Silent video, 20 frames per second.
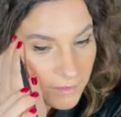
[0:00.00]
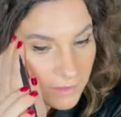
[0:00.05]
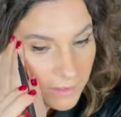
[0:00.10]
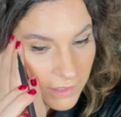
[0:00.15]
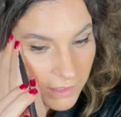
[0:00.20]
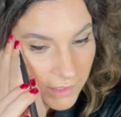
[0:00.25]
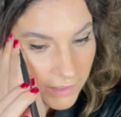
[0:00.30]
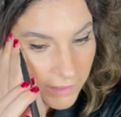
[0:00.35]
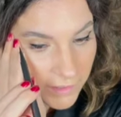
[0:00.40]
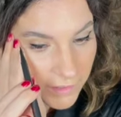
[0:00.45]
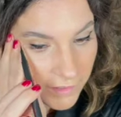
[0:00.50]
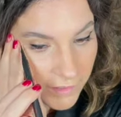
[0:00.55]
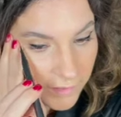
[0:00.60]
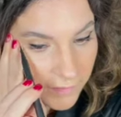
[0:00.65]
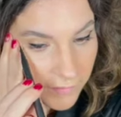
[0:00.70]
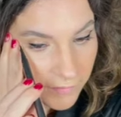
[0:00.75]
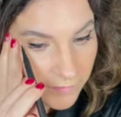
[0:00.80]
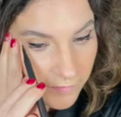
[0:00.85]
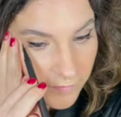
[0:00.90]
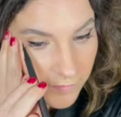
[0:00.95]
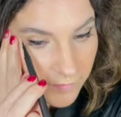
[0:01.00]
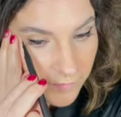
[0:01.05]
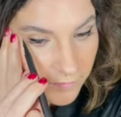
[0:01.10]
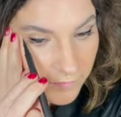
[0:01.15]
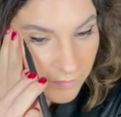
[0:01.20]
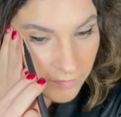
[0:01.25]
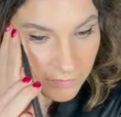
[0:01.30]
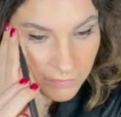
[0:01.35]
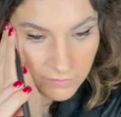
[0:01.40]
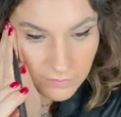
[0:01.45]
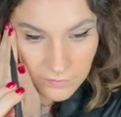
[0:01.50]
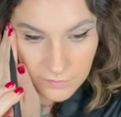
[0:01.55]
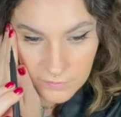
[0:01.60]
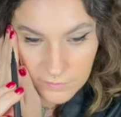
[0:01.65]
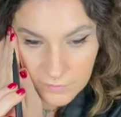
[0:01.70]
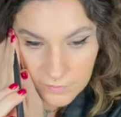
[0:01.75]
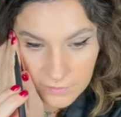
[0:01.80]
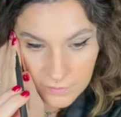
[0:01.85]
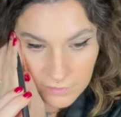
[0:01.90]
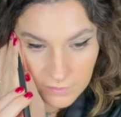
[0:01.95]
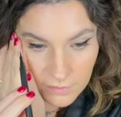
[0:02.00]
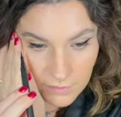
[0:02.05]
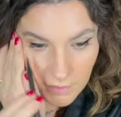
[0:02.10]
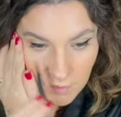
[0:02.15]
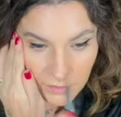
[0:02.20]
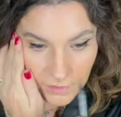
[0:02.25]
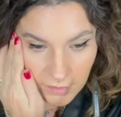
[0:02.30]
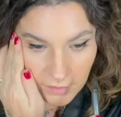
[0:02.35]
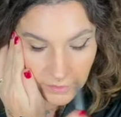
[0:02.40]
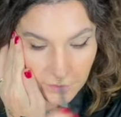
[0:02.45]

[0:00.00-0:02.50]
I look